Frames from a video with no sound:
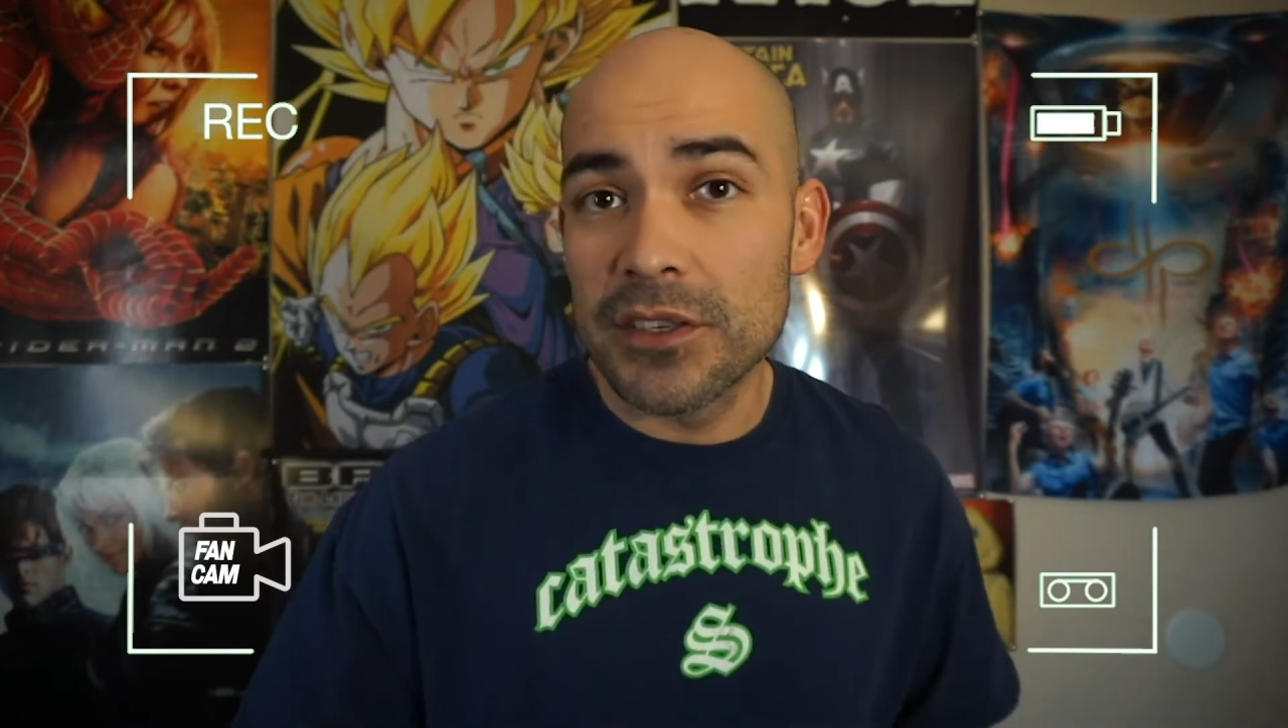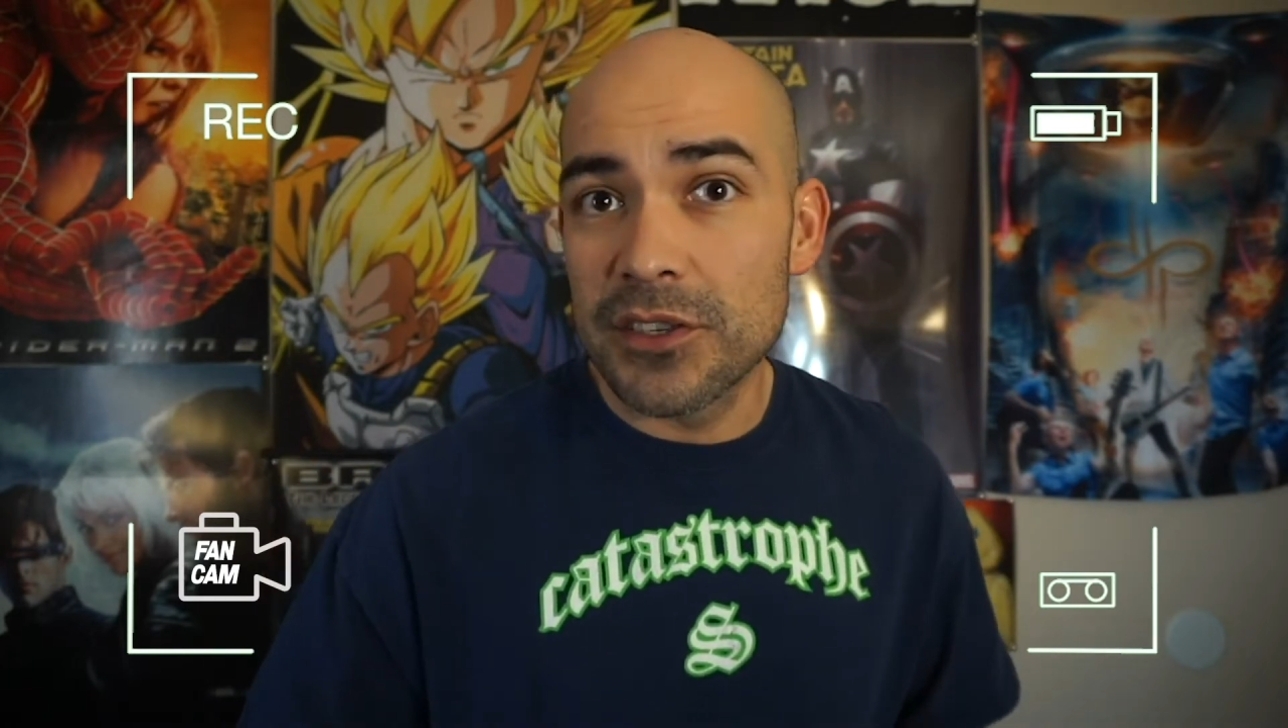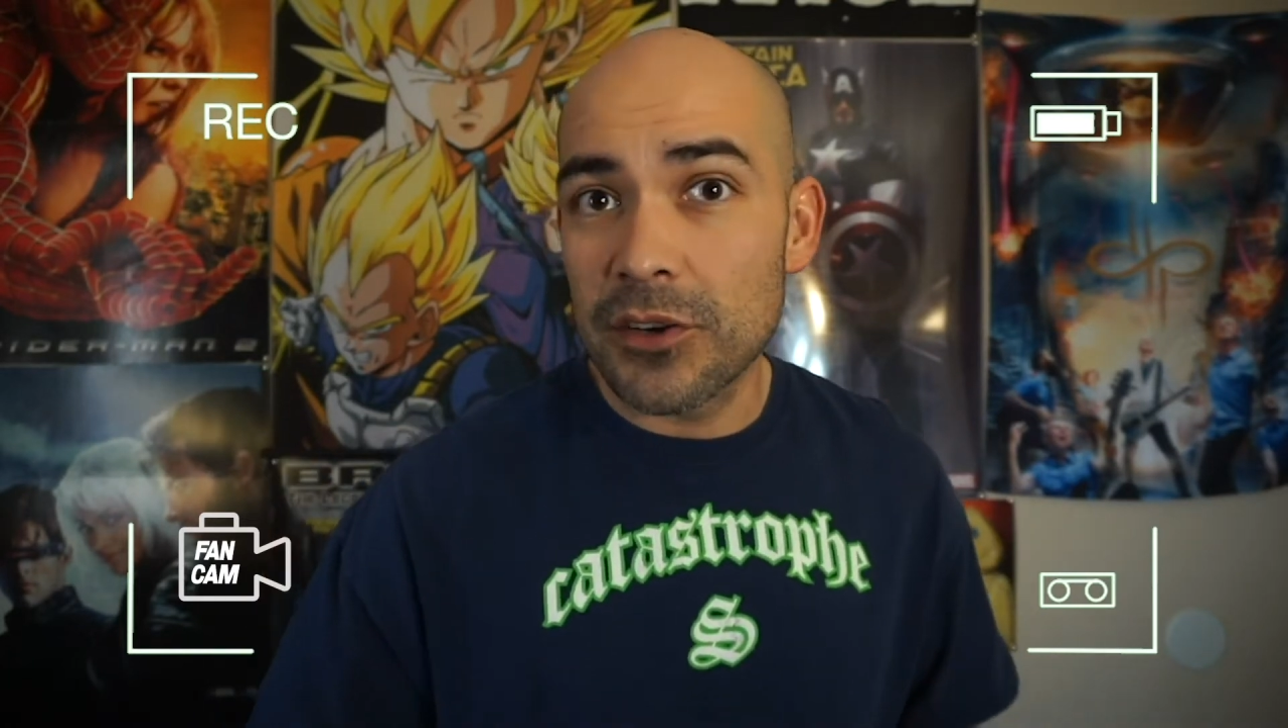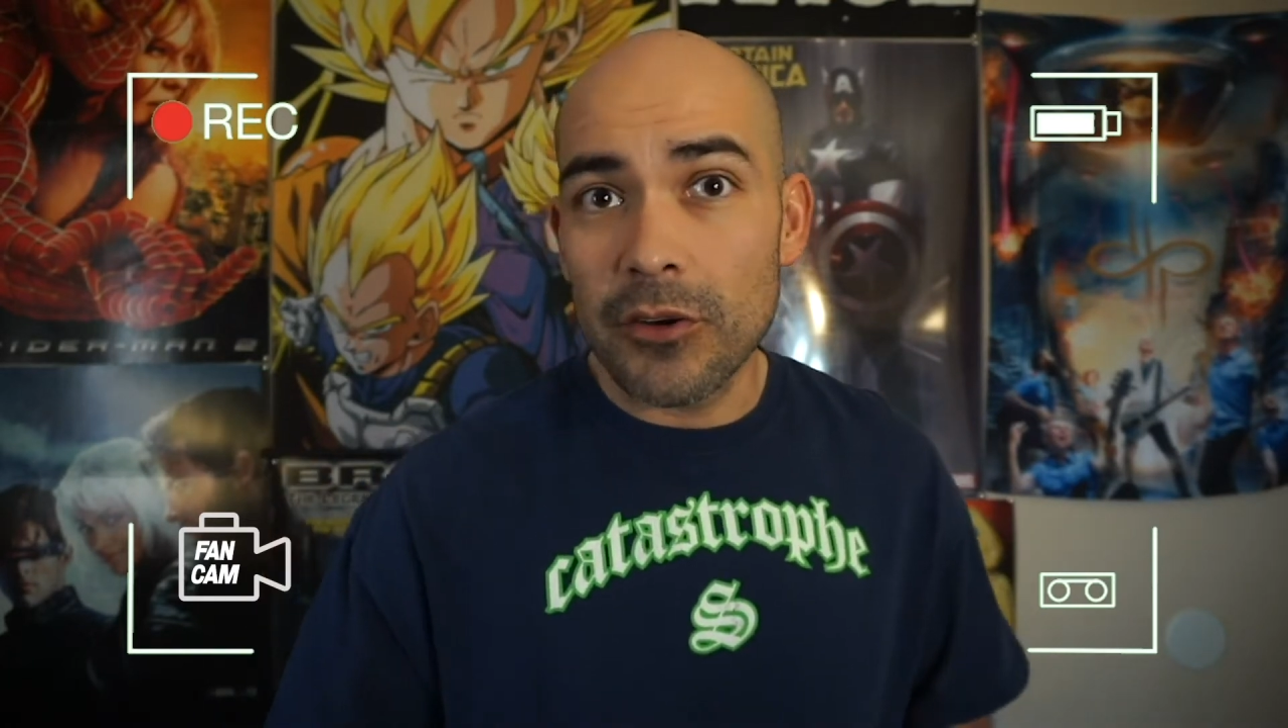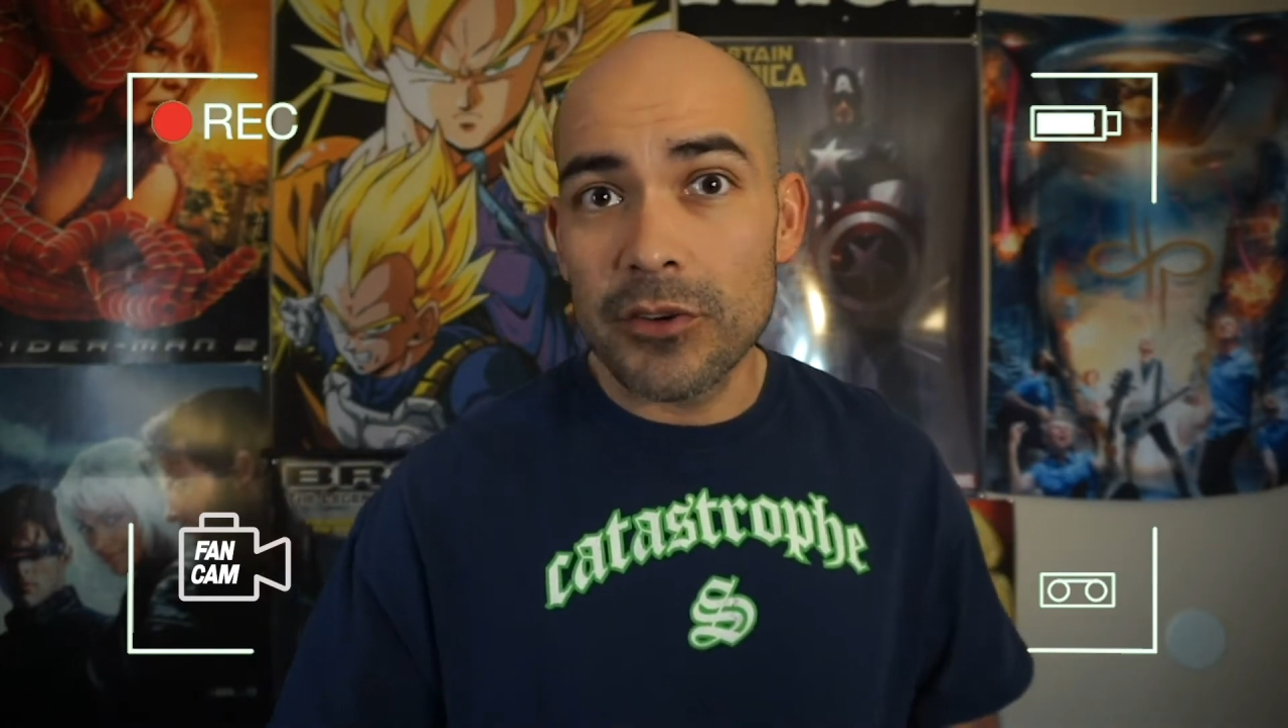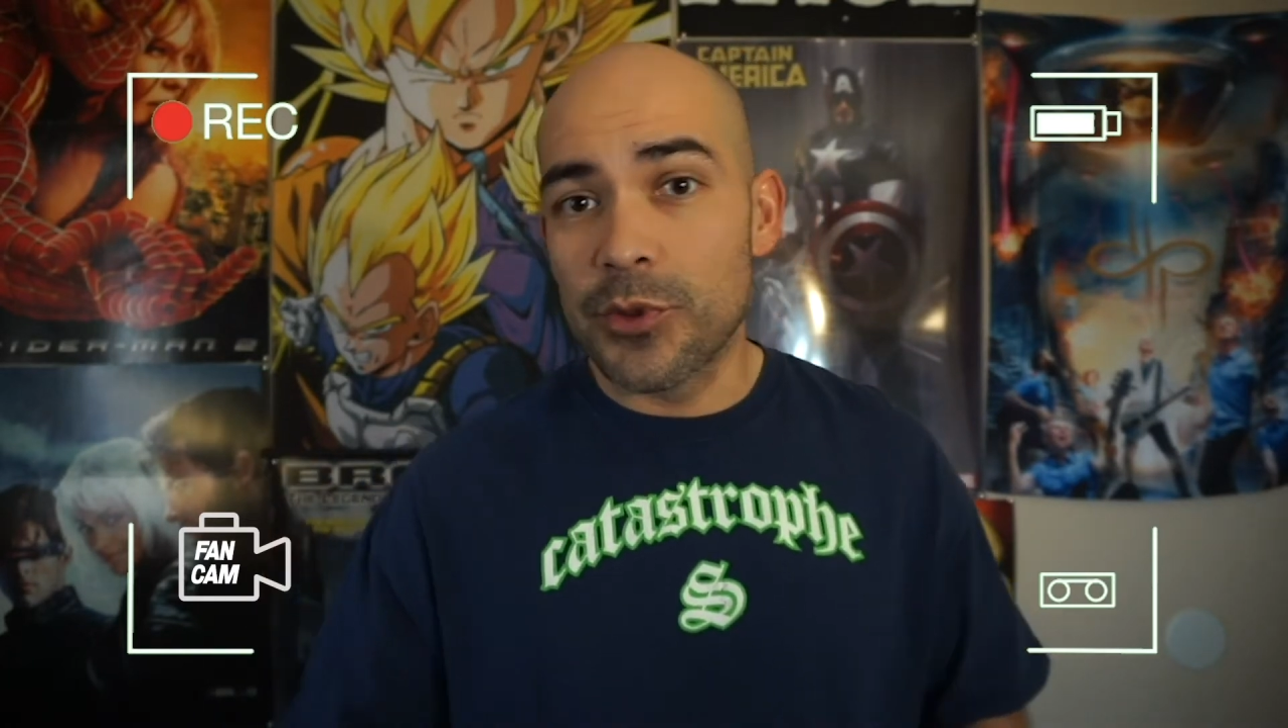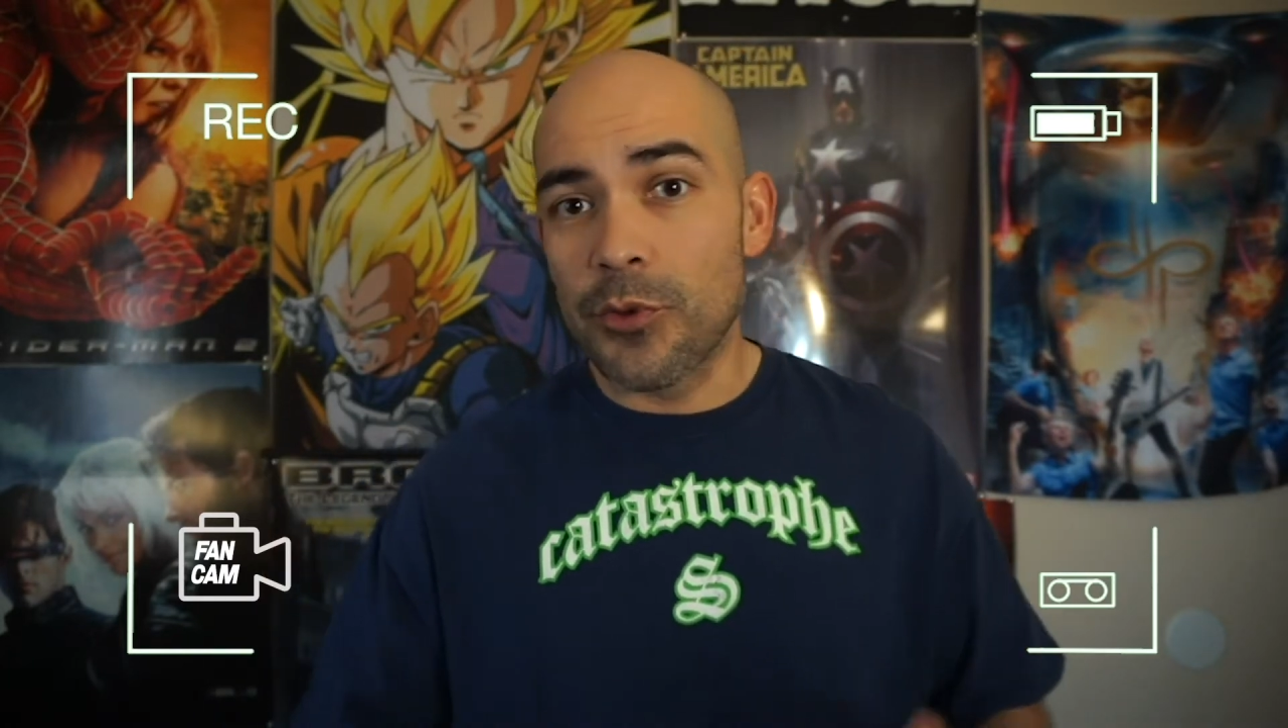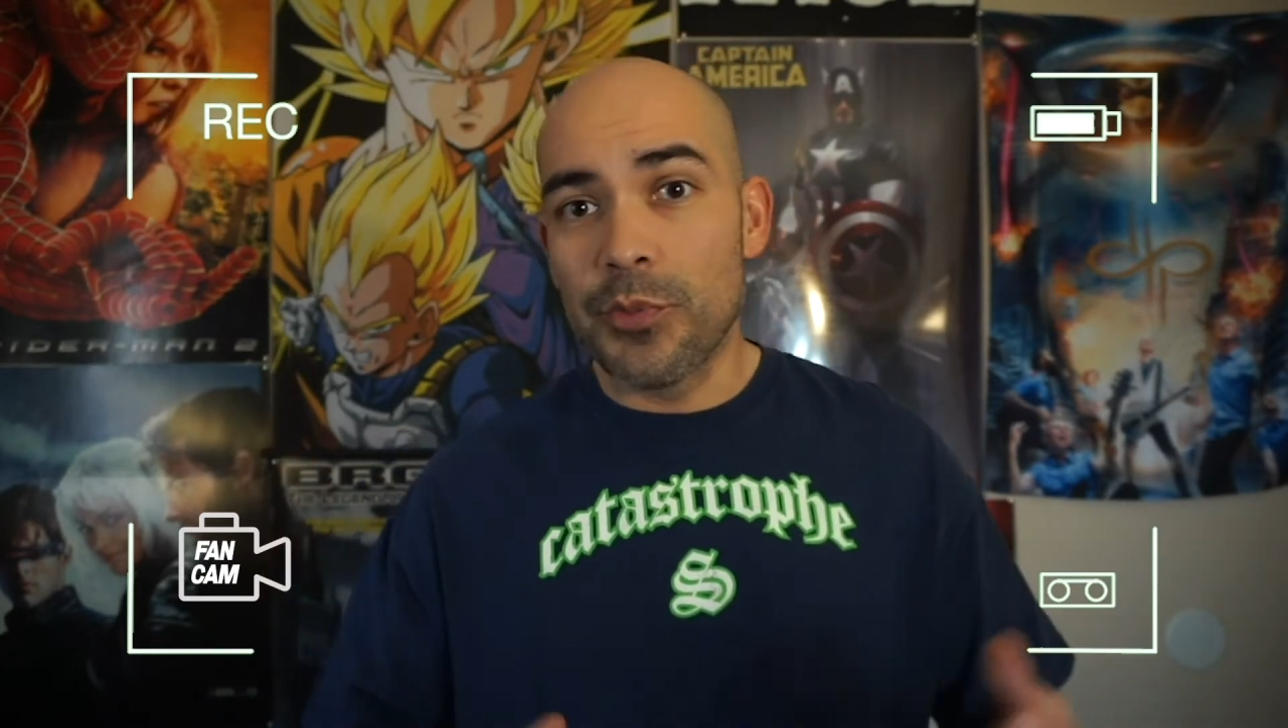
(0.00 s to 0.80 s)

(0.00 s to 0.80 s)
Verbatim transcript: stars when they're